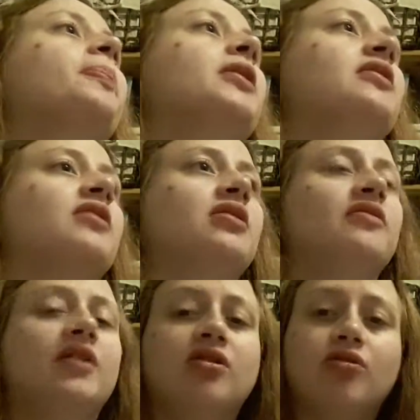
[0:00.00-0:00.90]
He said
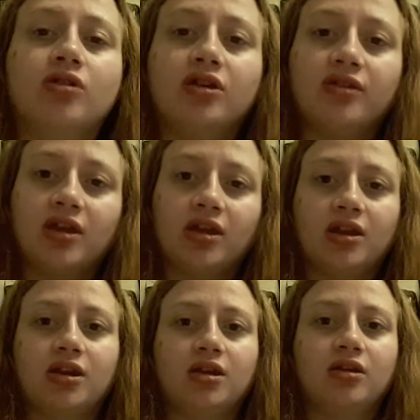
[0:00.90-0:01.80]
if they're longer
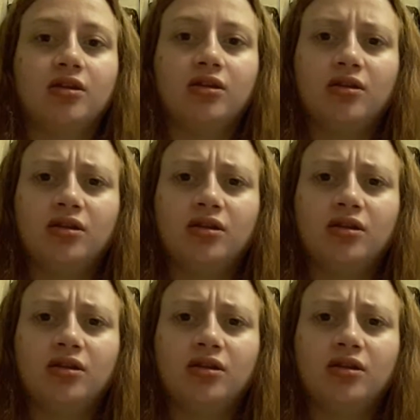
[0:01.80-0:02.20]
than,